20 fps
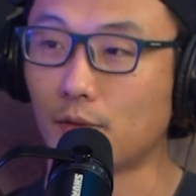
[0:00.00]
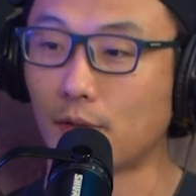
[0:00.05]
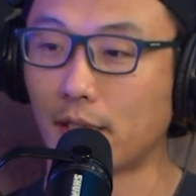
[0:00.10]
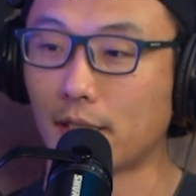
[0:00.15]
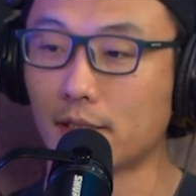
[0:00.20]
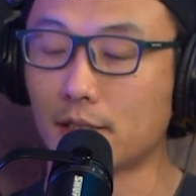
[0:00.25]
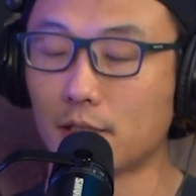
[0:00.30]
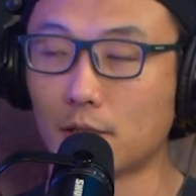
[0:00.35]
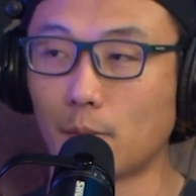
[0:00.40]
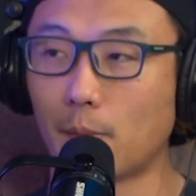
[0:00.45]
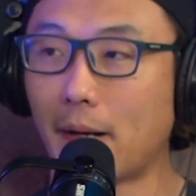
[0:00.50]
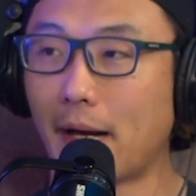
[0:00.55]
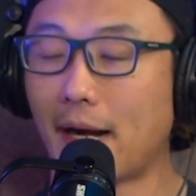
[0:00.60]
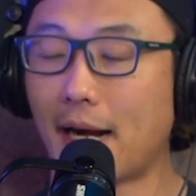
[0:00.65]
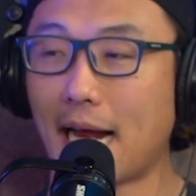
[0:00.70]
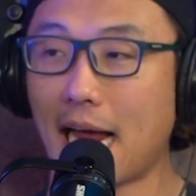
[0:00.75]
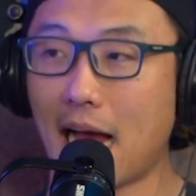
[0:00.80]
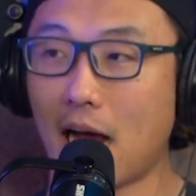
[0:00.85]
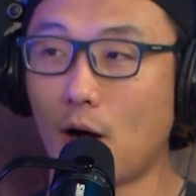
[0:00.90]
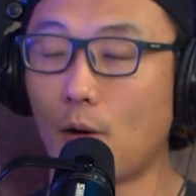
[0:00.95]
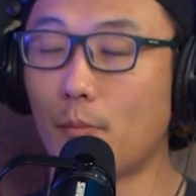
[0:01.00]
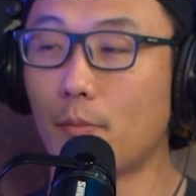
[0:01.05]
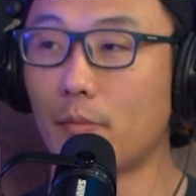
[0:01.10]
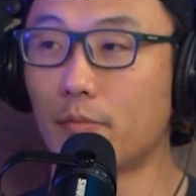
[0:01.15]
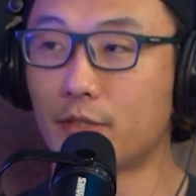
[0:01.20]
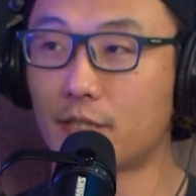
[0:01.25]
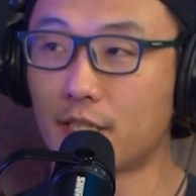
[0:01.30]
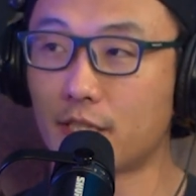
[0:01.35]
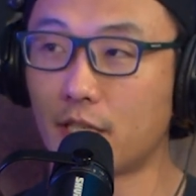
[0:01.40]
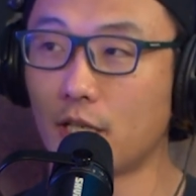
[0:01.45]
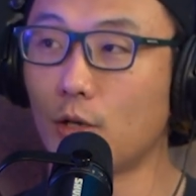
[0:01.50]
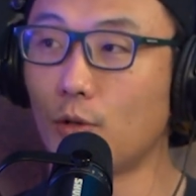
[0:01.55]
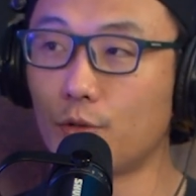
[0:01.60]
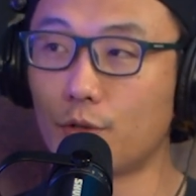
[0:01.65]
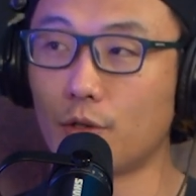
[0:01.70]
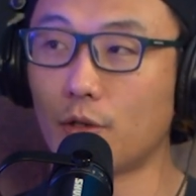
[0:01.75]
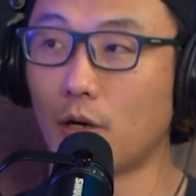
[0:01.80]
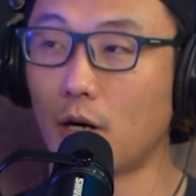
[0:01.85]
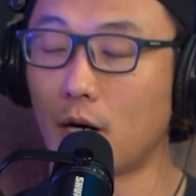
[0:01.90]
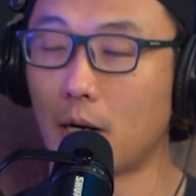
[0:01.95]
right? No matter how
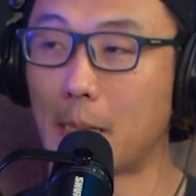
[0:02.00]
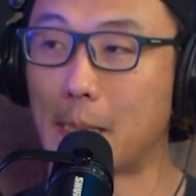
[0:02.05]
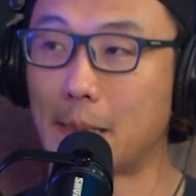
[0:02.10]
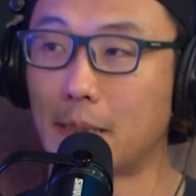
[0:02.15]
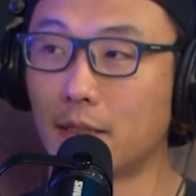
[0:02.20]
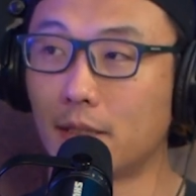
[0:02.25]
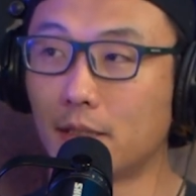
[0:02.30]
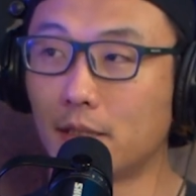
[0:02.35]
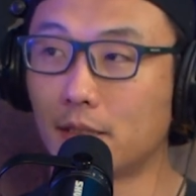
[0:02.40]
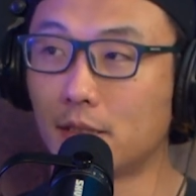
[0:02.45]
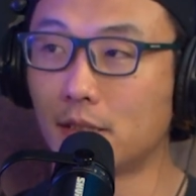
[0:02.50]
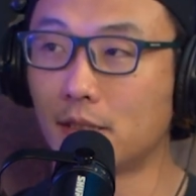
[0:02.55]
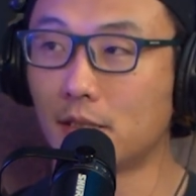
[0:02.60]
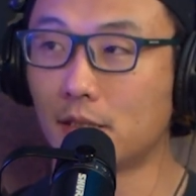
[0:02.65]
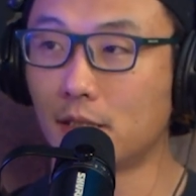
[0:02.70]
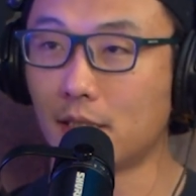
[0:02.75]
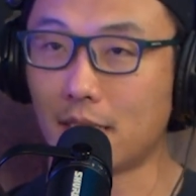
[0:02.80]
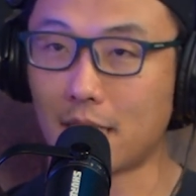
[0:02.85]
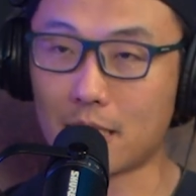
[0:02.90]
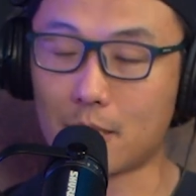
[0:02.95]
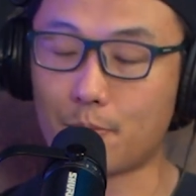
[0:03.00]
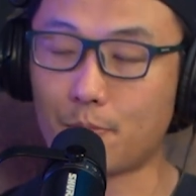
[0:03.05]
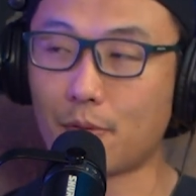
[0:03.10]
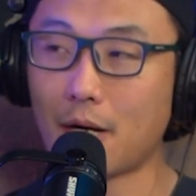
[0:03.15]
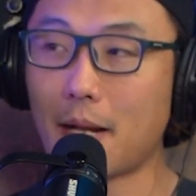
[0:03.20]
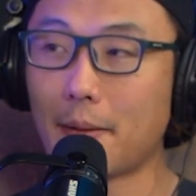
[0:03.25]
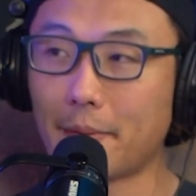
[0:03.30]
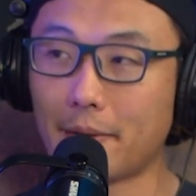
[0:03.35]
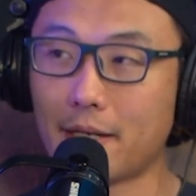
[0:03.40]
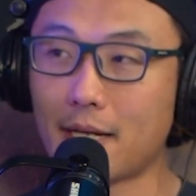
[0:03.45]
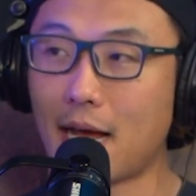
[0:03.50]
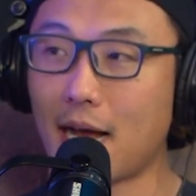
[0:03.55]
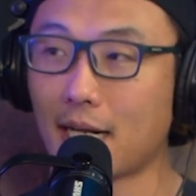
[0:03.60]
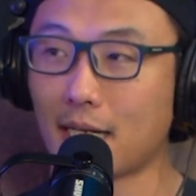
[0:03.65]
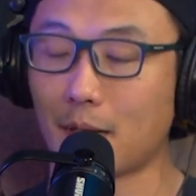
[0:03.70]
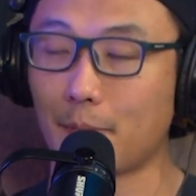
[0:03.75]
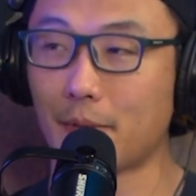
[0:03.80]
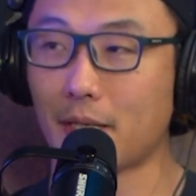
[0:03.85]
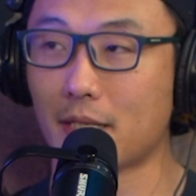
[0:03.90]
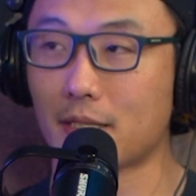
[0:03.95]
skilled you are, it's probably not
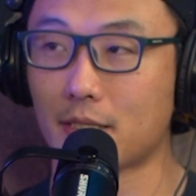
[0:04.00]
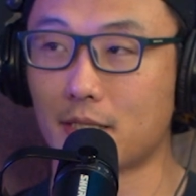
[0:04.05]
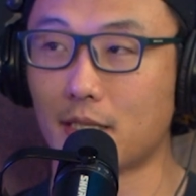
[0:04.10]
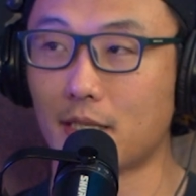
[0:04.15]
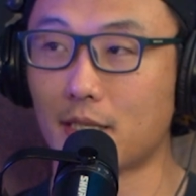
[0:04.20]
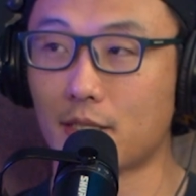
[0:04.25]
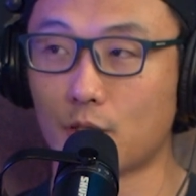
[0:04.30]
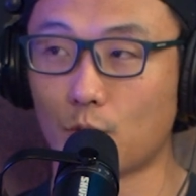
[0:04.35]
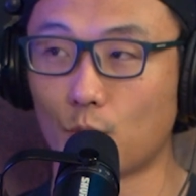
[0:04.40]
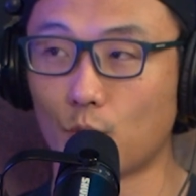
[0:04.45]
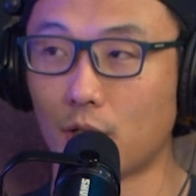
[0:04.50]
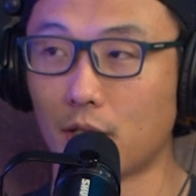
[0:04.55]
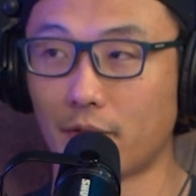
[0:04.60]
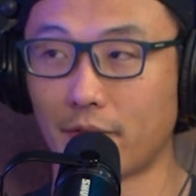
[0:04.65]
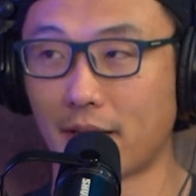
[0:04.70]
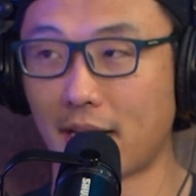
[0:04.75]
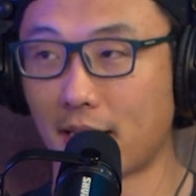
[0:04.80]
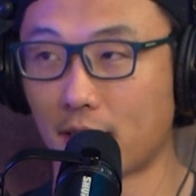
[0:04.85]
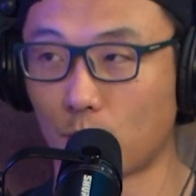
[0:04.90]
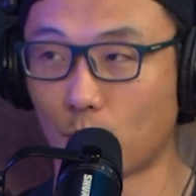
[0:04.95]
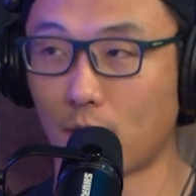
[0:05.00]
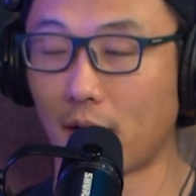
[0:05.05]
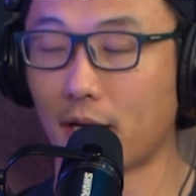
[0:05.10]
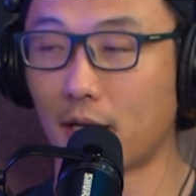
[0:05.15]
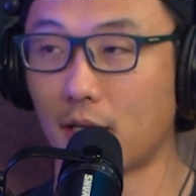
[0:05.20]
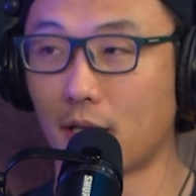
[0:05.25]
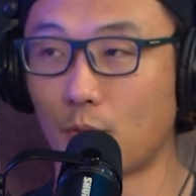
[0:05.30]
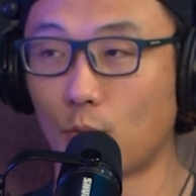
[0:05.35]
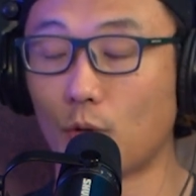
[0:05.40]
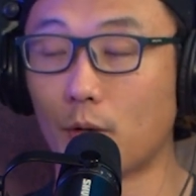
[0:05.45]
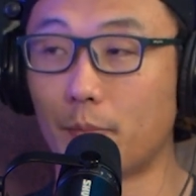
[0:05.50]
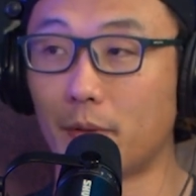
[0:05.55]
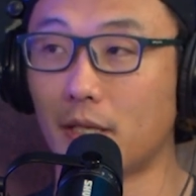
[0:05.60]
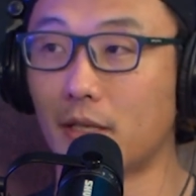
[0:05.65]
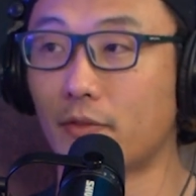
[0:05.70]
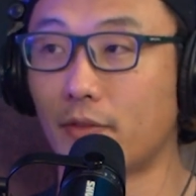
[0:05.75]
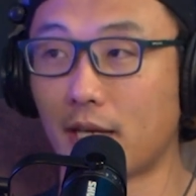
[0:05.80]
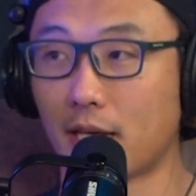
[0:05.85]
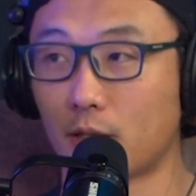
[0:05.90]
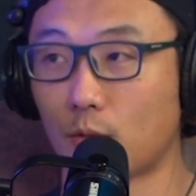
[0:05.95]
gonna be as good as you would if you had the right. It would
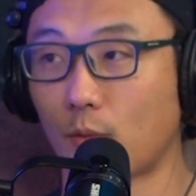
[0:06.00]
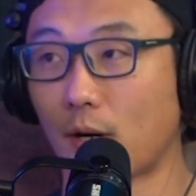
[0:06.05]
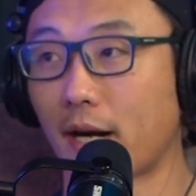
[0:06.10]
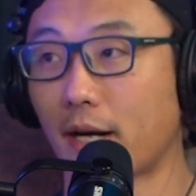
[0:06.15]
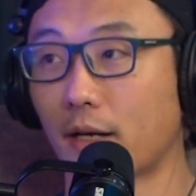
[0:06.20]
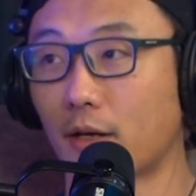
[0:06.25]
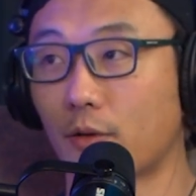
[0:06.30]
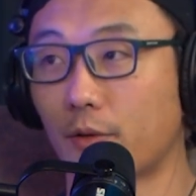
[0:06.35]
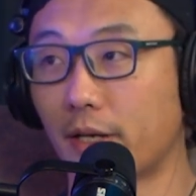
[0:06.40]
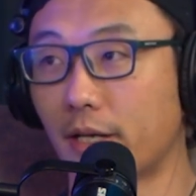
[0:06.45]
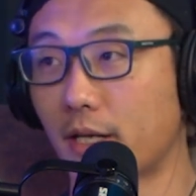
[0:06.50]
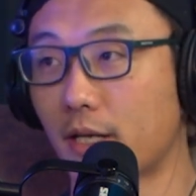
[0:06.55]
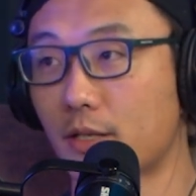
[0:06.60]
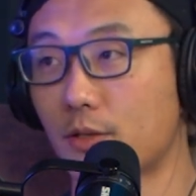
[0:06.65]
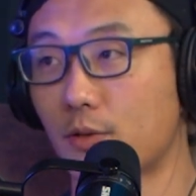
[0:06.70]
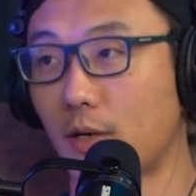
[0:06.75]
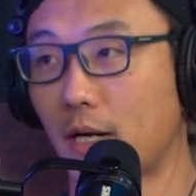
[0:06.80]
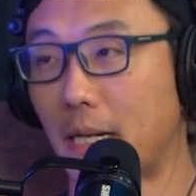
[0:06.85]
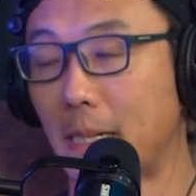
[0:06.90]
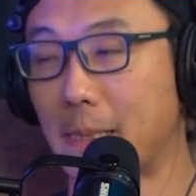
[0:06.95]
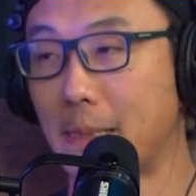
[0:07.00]
be if you had the right ingredients, right?